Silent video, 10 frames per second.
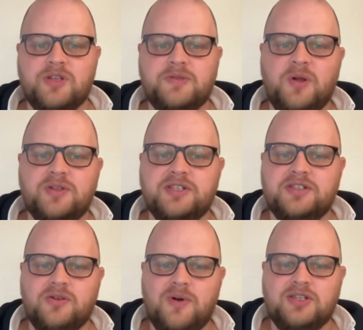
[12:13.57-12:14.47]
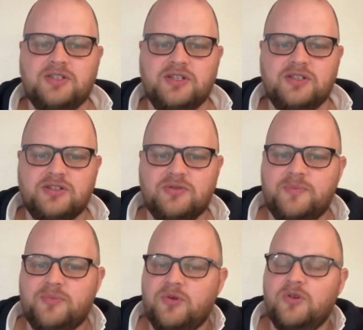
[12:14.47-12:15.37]
responses to questions to
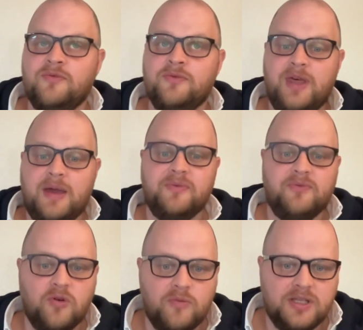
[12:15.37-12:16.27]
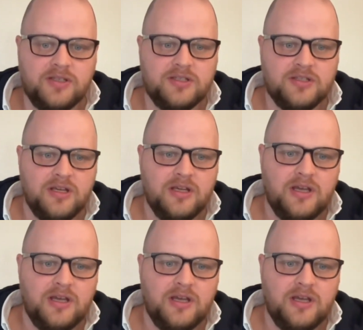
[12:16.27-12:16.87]
improve their performance.